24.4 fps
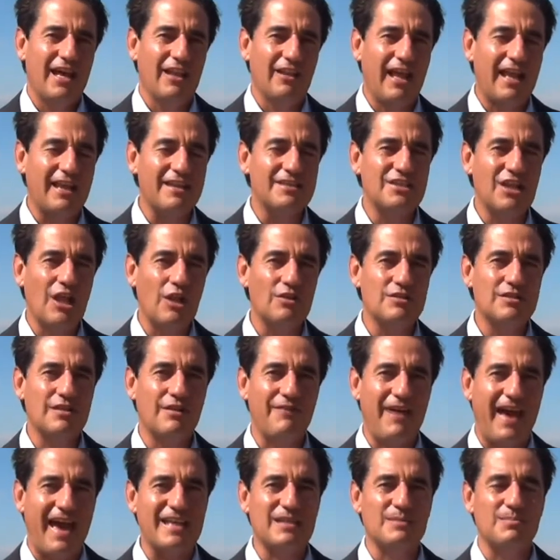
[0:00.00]
a lot of sellers
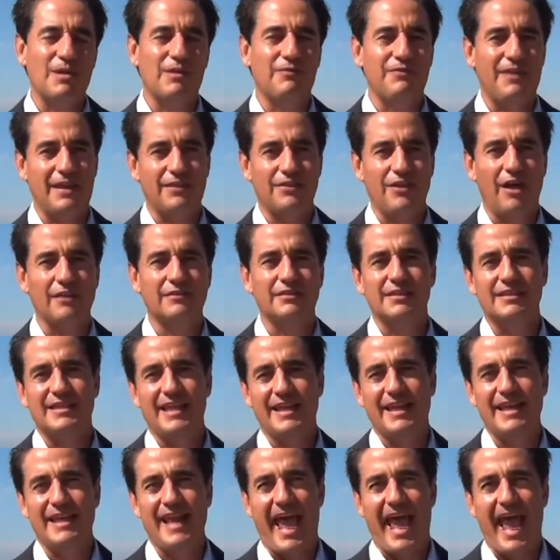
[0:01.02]
have asked me if they thought that
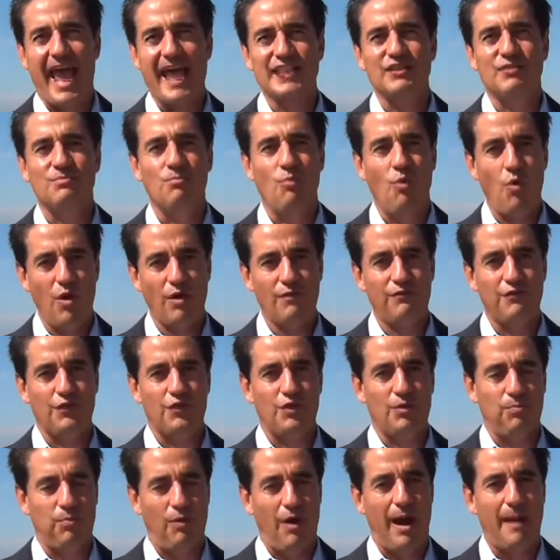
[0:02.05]
they could ask more for
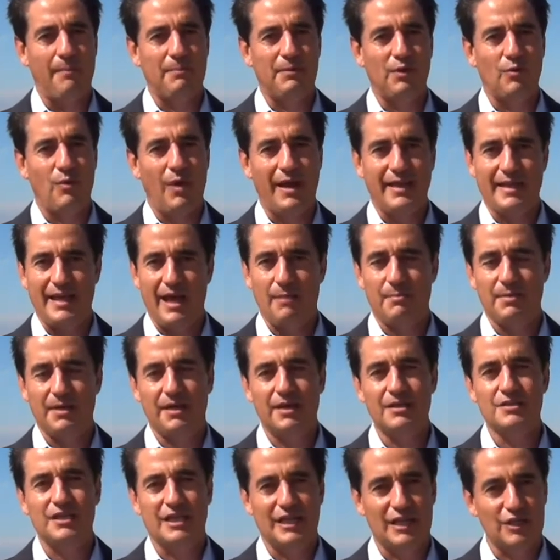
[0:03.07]
their property right now
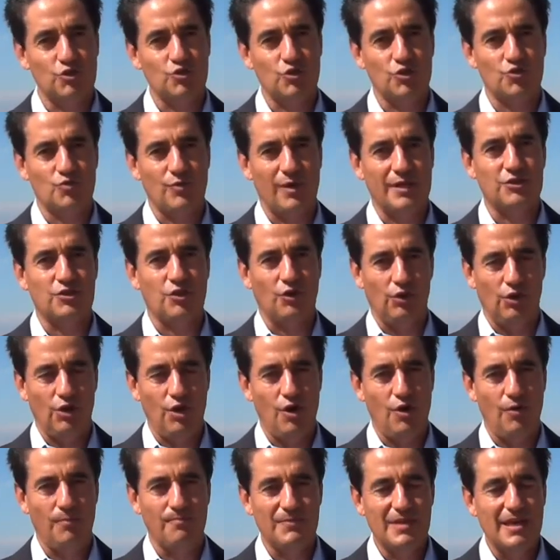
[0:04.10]
because interest rates are
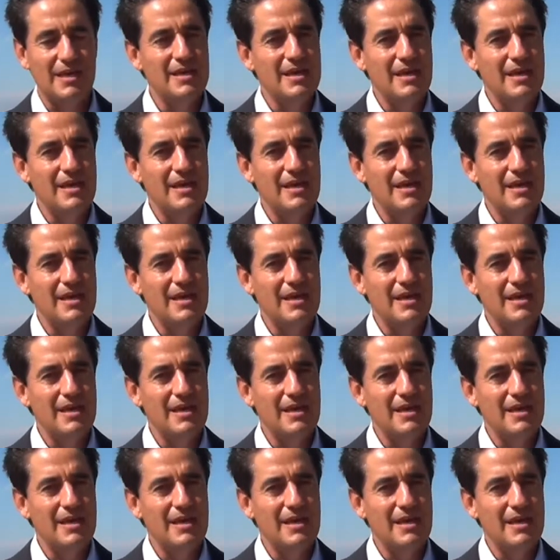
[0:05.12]
low.